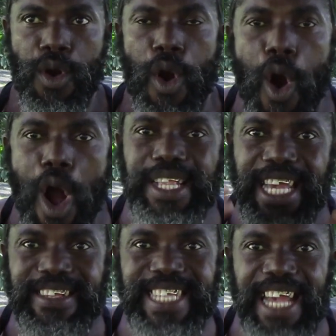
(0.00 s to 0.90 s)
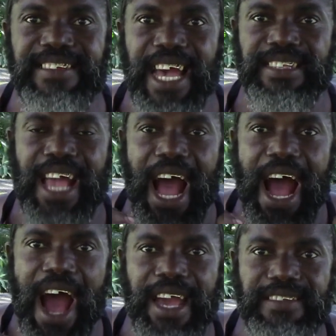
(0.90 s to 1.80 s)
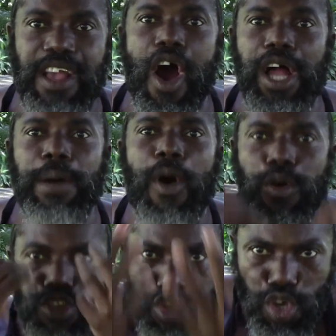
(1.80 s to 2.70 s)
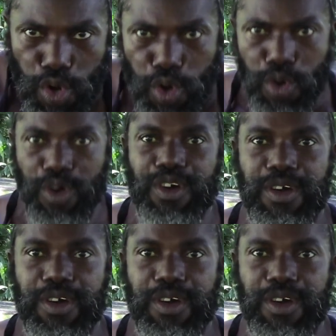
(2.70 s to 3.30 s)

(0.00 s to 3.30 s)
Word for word: All these things is, is all about you.